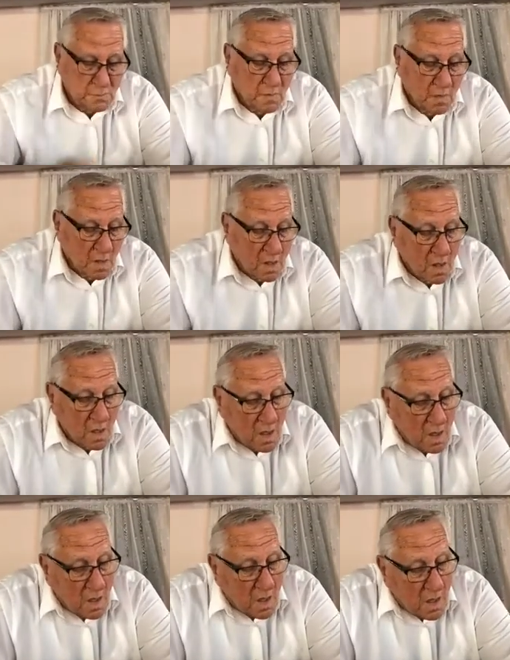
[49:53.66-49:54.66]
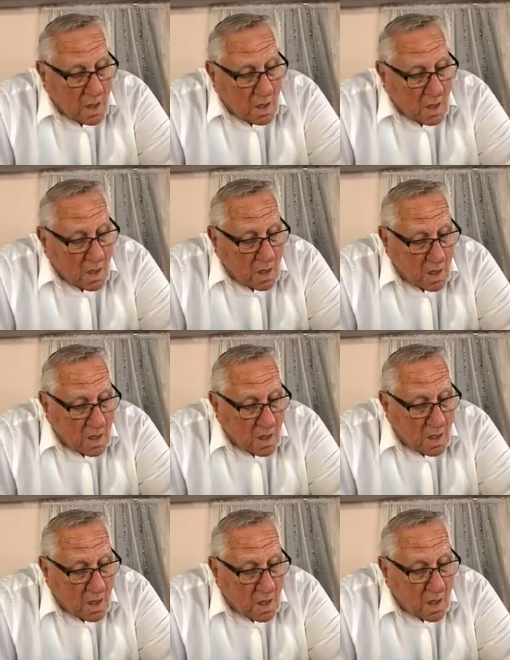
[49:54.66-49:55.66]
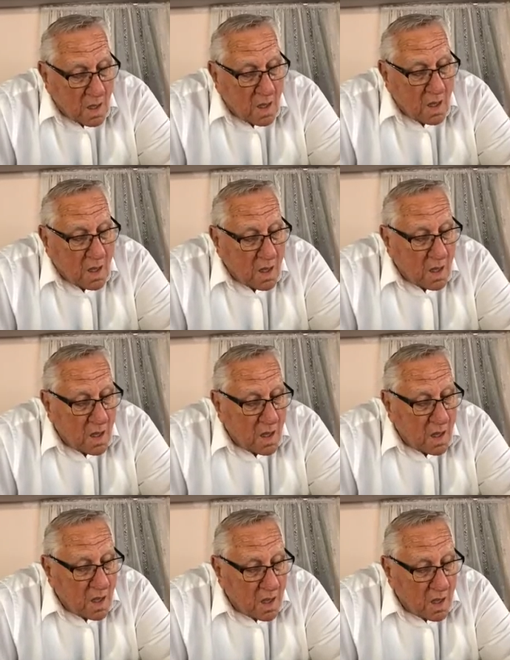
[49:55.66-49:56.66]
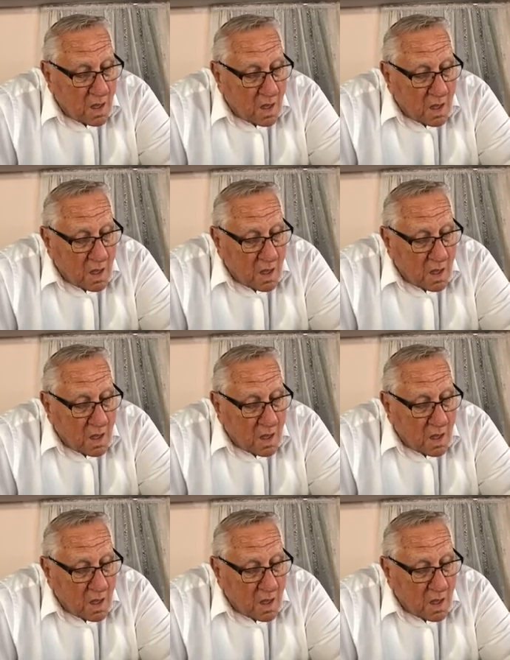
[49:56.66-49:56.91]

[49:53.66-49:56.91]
[no speech]